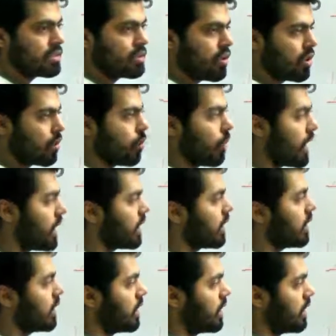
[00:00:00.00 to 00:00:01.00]
is not
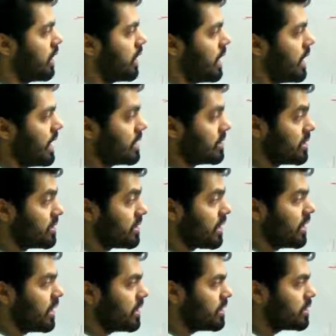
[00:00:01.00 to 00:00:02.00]
varying. And since
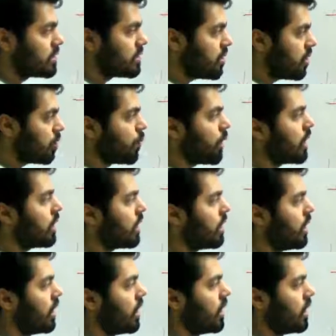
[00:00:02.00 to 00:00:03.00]
the length is not
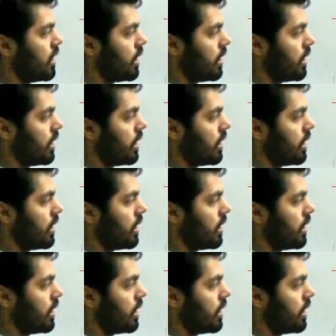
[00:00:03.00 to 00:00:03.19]
varying,